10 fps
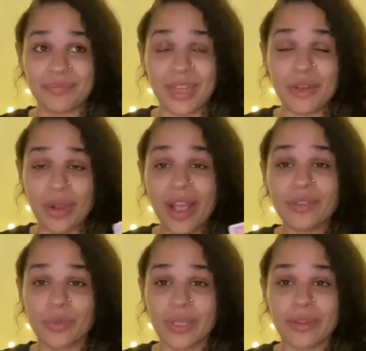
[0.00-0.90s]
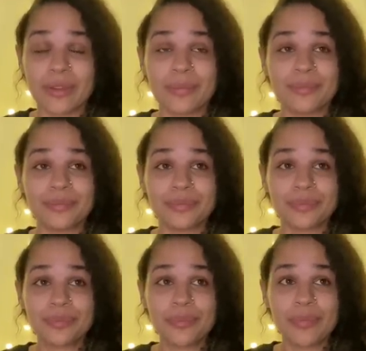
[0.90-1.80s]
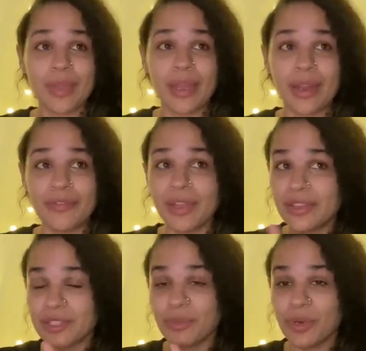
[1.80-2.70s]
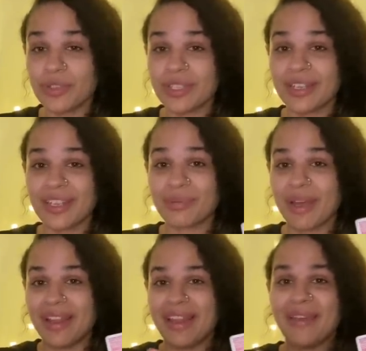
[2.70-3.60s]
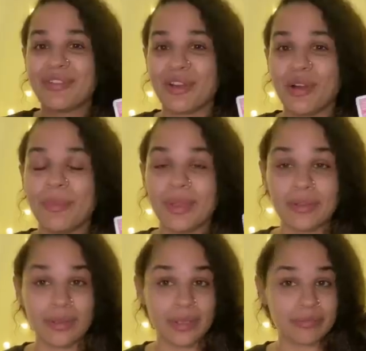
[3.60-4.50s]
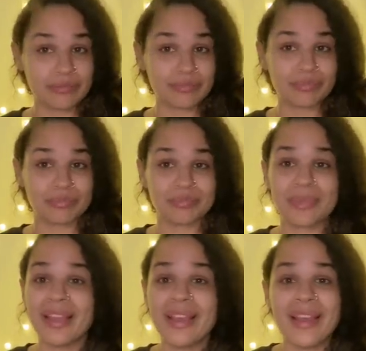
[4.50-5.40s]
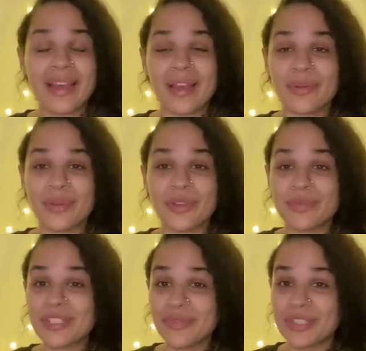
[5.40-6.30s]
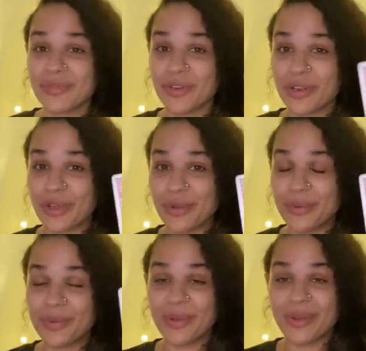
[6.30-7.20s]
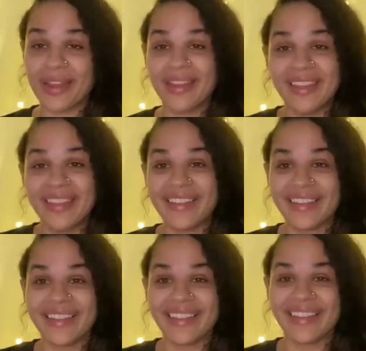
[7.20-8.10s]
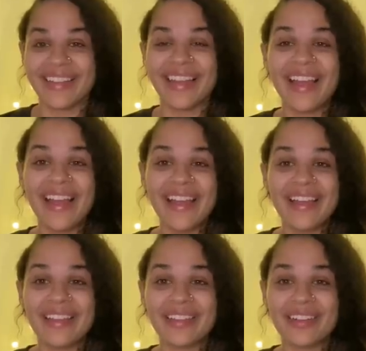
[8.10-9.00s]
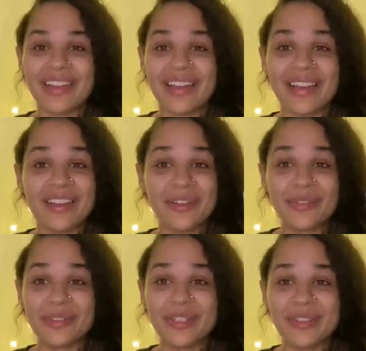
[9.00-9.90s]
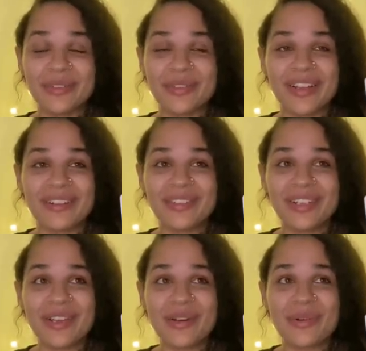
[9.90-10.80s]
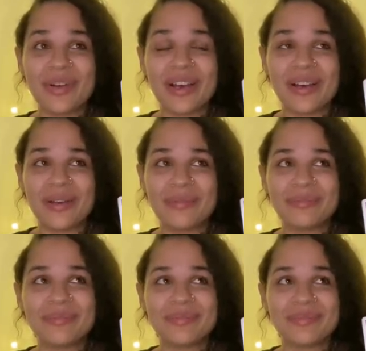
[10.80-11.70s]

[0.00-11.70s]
interact with. And I feel like this person, that's why they have the Hermit. They're like, I don't know, especially if it's a Virgo, okay? They're like, I don't know.